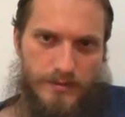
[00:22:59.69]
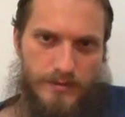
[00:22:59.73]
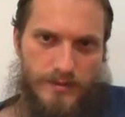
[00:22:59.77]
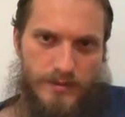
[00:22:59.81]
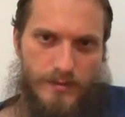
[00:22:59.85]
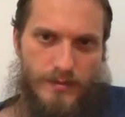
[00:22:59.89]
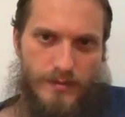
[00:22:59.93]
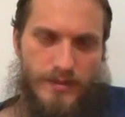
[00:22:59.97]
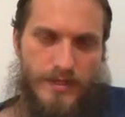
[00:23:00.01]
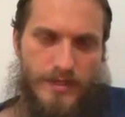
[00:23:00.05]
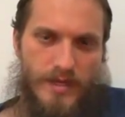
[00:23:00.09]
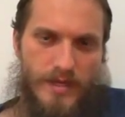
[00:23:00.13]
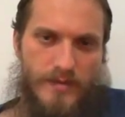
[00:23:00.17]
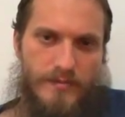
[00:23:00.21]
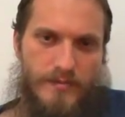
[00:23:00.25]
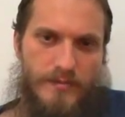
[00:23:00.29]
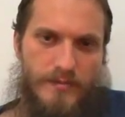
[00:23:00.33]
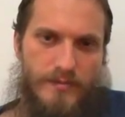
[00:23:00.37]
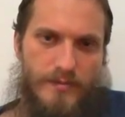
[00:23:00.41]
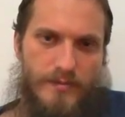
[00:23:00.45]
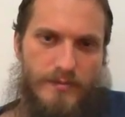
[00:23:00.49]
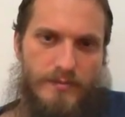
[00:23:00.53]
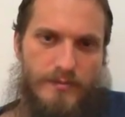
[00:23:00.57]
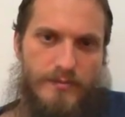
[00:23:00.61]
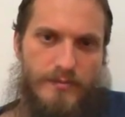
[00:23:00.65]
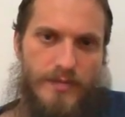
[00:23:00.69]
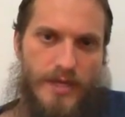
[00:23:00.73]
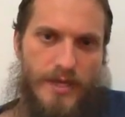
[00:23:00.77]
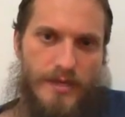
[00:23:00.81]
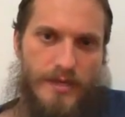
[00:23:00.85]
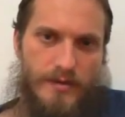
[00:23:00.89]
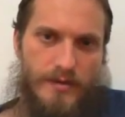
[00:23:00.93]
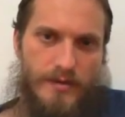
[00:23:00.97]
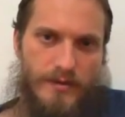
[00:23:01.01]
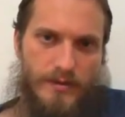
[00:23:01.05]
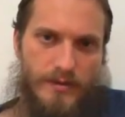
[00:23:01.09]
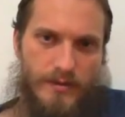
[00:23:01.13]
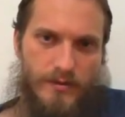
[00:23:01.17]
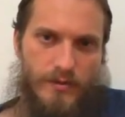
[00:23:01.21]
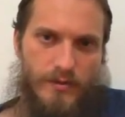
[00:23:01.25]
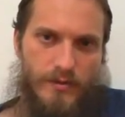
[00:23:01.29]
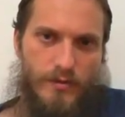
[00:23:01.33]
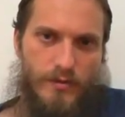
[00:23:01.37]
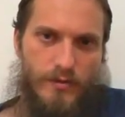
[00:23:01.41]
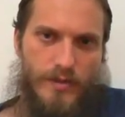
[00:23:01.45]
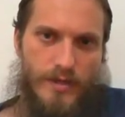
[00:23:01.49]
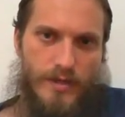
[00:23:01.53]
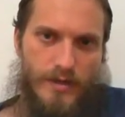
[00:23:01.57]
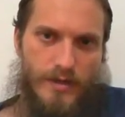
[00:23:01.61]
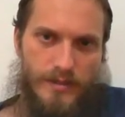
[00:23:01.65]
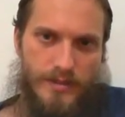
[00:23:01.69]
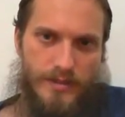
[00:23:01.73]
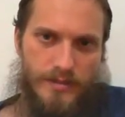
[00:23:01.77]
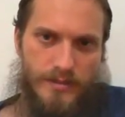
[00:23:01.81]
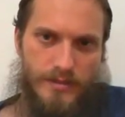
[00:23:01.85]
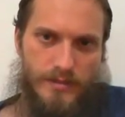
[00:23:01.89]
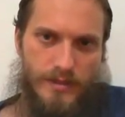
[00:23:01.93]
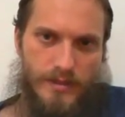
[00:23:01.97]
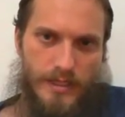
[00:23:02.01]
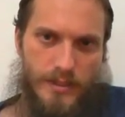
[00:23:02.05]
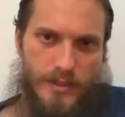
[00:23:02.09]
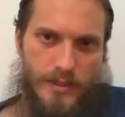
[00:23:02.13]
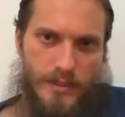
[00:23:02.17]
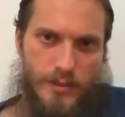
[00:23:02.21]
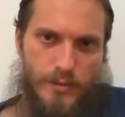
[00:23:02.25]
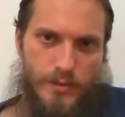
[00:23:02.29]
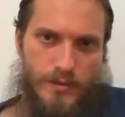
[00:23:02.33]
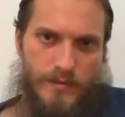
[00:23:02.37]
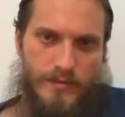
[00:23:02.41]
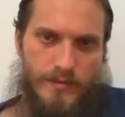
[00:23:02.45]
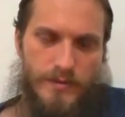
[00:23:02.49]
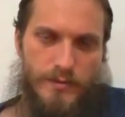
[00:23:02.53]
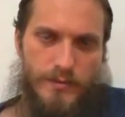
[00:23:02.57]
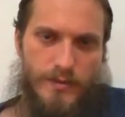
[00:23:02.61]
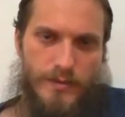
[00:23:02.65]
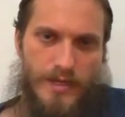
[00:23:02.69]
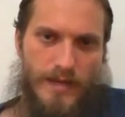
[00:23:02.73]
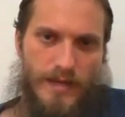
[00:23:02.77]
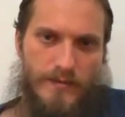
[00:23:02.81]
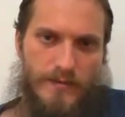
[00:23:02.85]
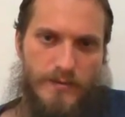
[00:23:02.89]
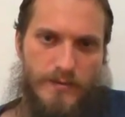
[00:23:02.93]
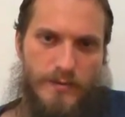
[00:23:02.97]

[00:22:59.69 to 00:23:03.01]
to become better at who we are intellectually, means we have